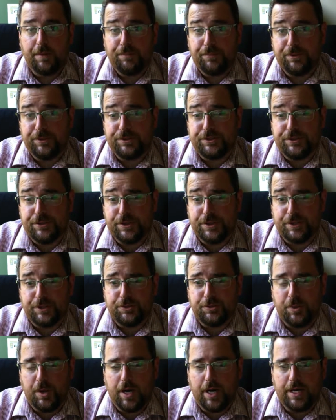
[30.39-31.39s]

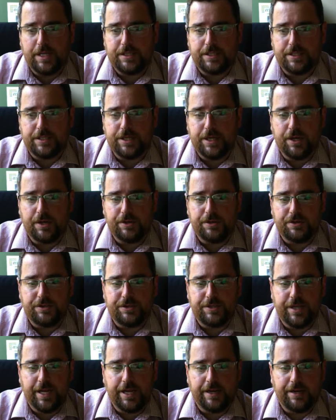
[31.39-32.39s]
percentage-wise and
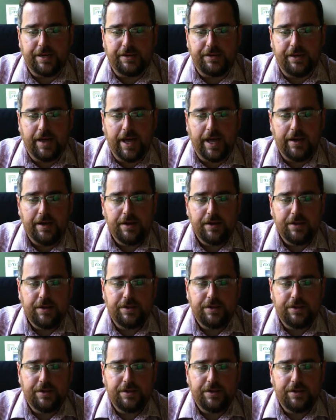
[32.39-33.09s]
understanding that